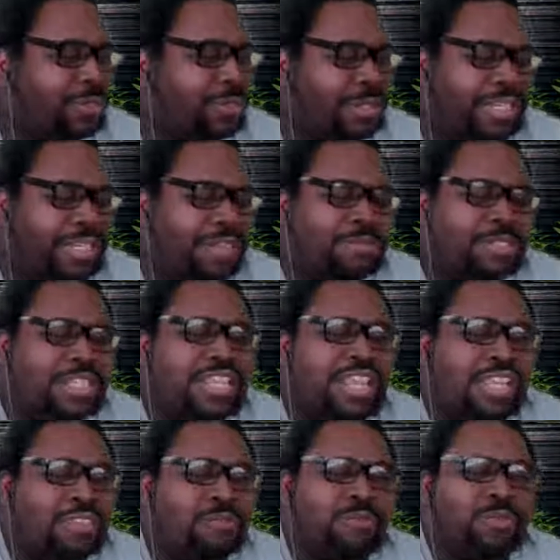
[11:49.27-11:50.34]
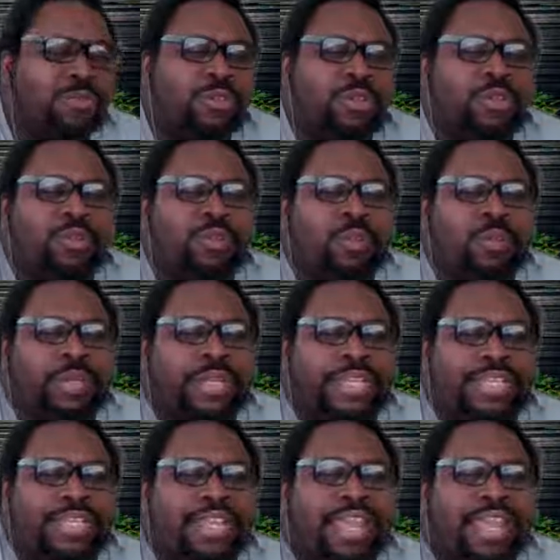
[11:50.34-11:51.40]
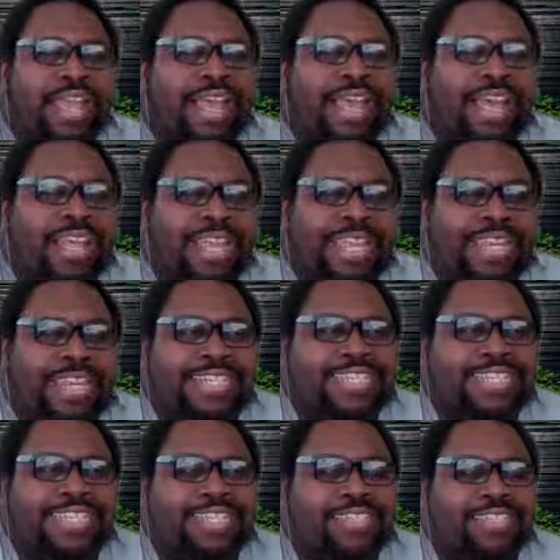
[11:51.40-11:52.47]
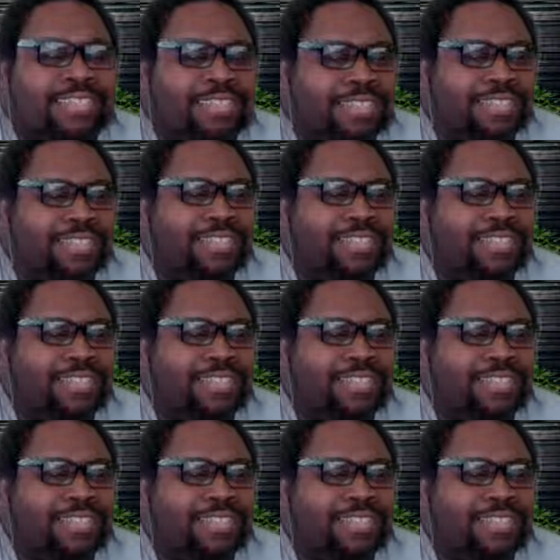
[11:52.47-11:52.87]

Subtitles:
There was nothing wrong with how NXT looked.